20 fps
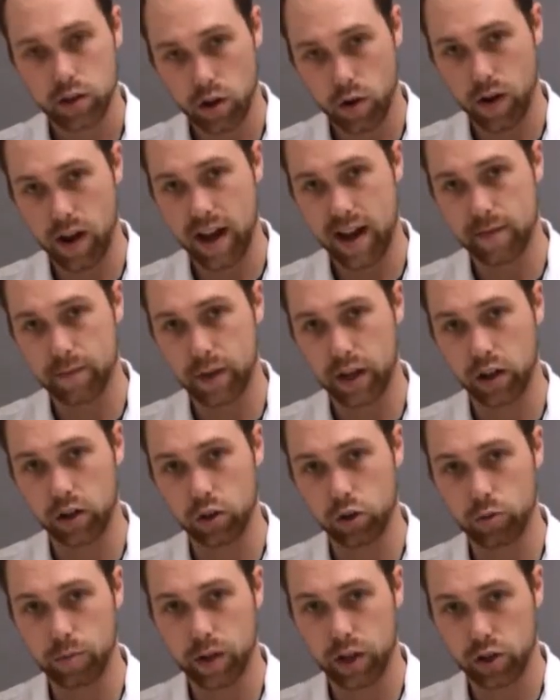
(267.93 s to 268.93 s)
So I have my
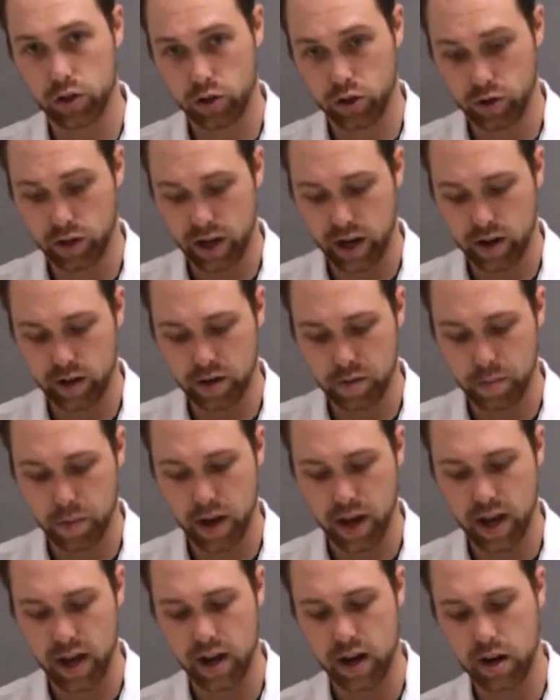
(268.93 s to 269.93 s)
glue mixture there in the
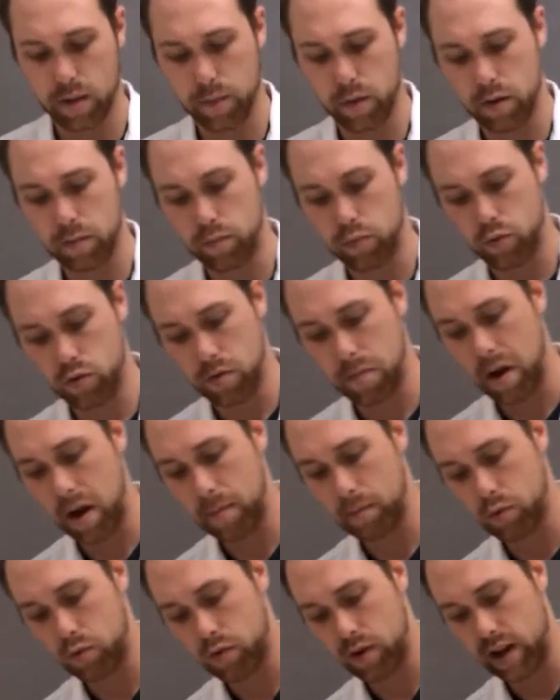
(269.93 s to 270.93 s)
pan, and I'm going to pour
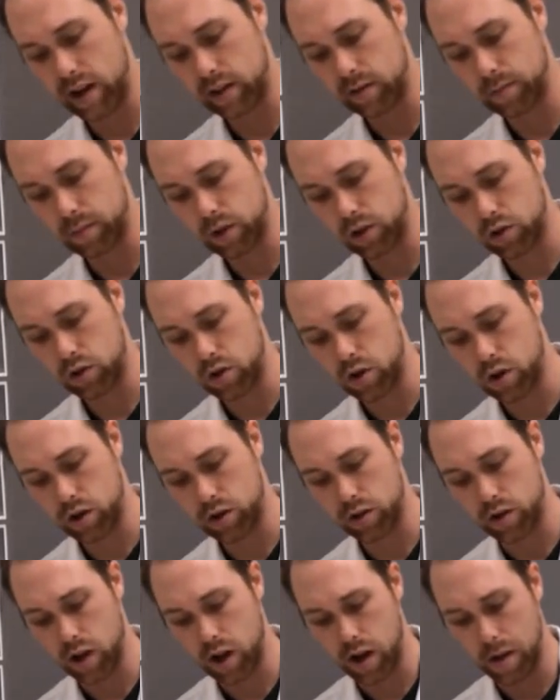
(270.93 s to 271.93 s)
my borax mixture
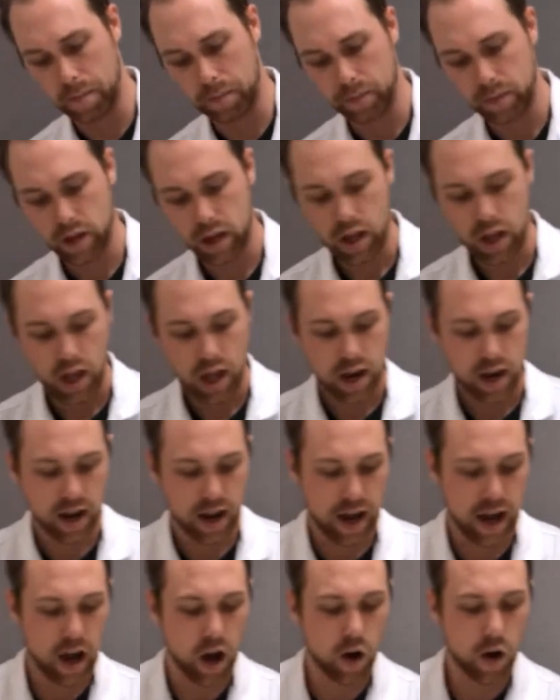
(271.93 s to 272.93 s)
on top.
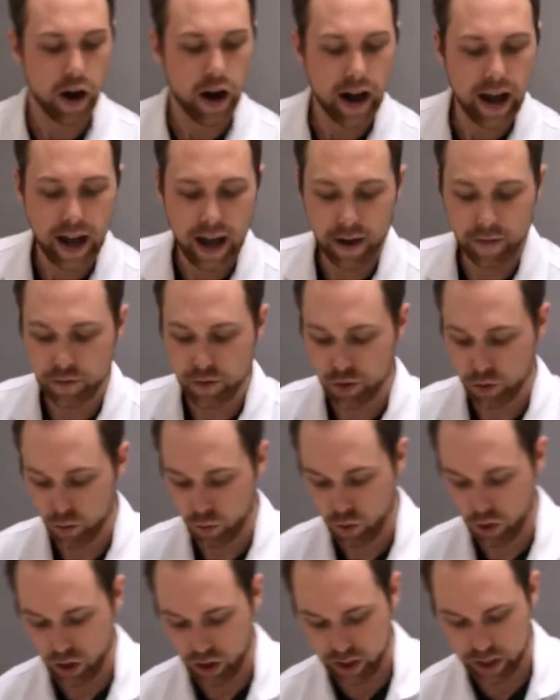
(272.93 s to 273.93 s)
Now I have to
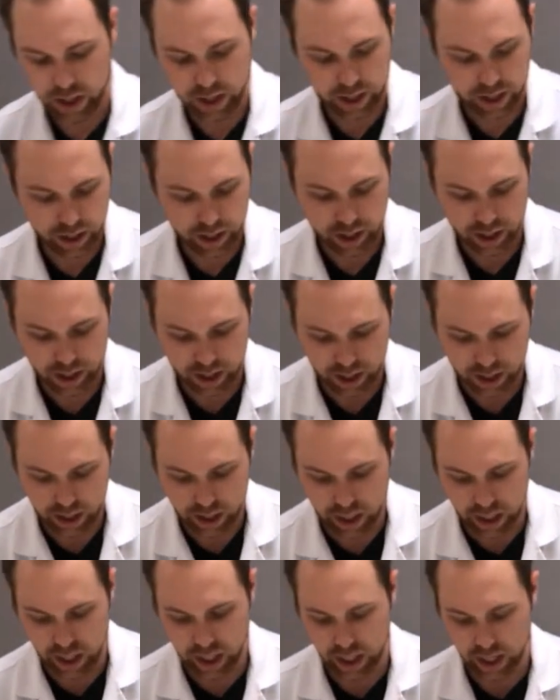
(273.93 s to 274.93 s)
work it,
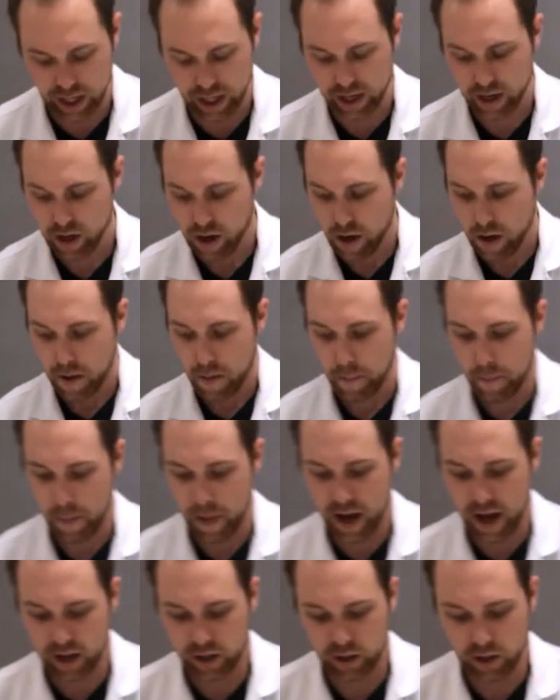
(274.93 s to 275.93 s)
knead it,
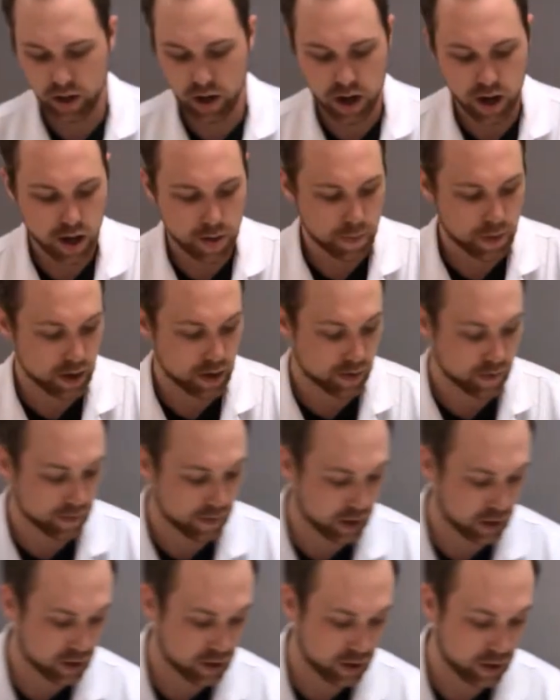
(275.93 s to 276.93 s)
mash it up, and
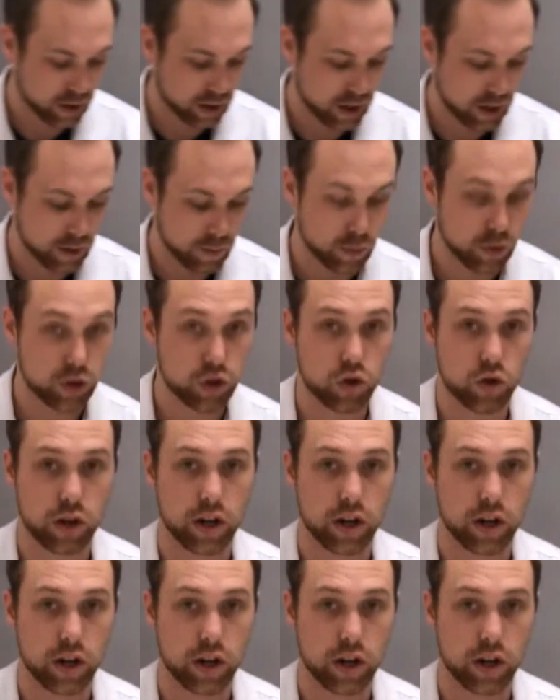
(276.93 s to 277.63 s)
eventually it will